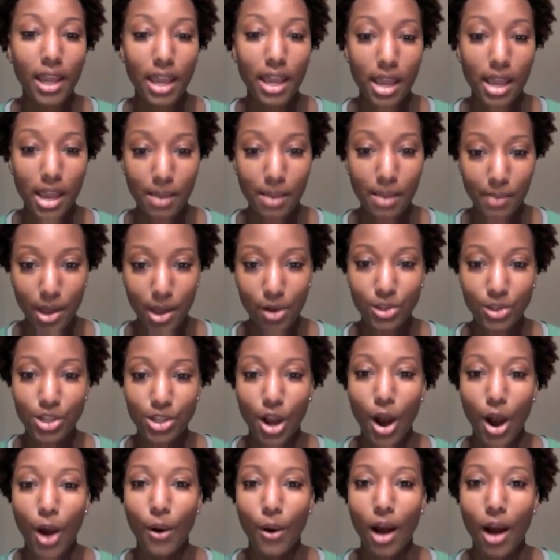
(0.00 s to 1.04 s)
mLs
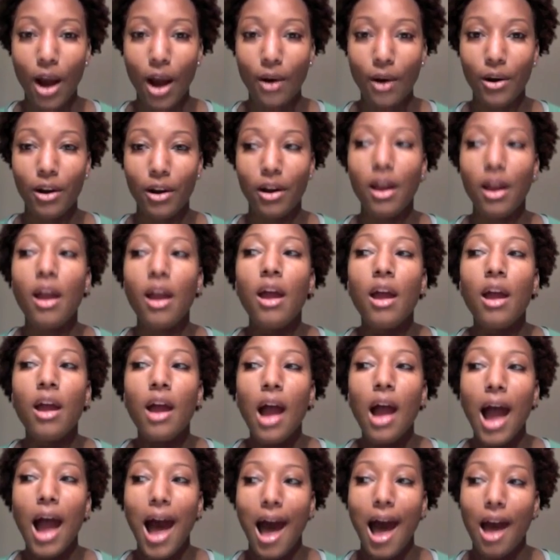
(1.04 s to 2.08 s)
are our
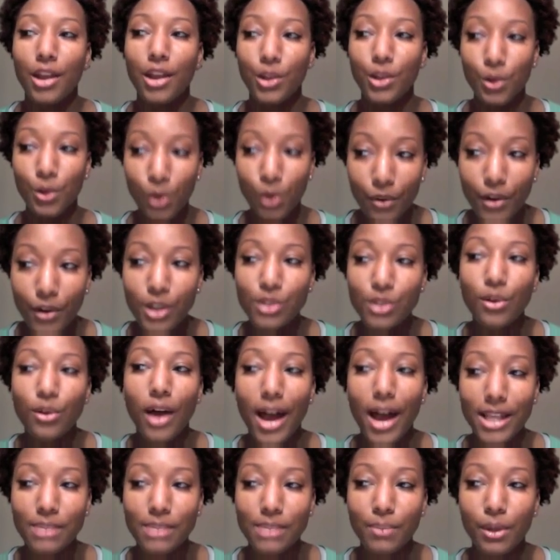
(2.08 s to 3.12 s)
universal
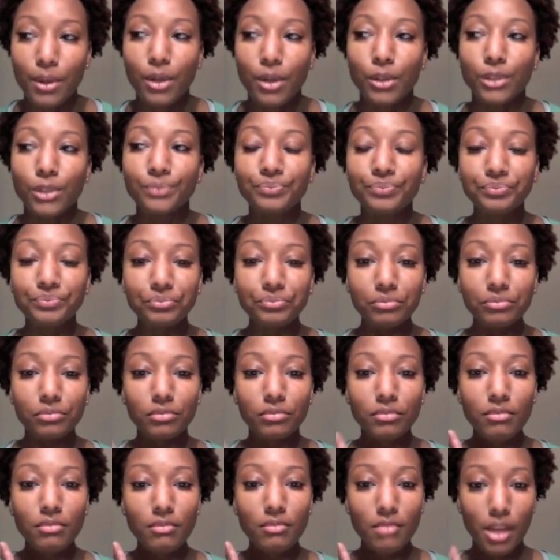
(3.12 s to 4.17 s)
hospital
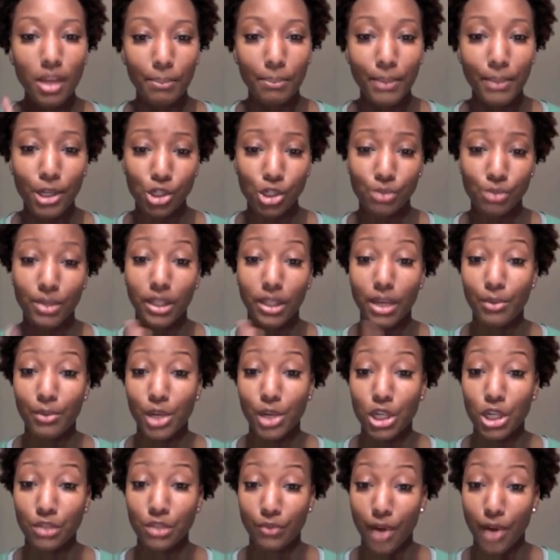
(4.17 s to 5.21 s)
measurement that we
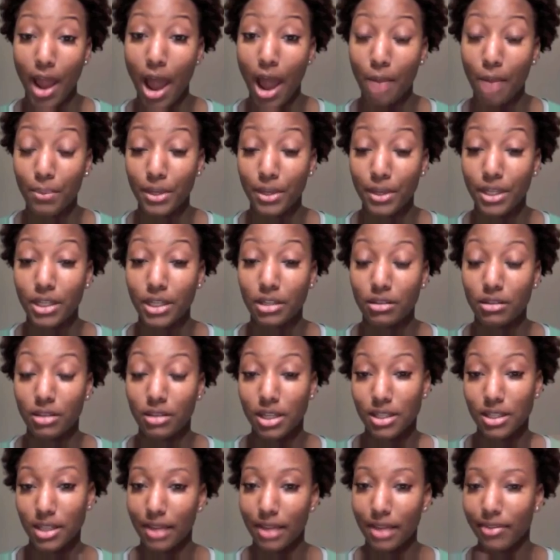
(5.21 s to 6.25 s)
use for output and
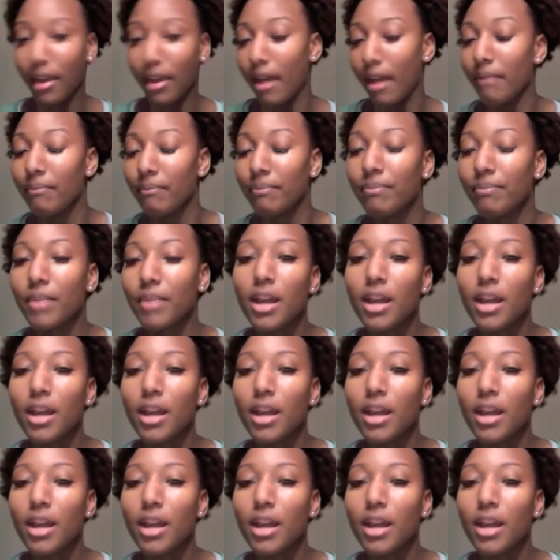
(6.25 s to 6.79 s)
things like that.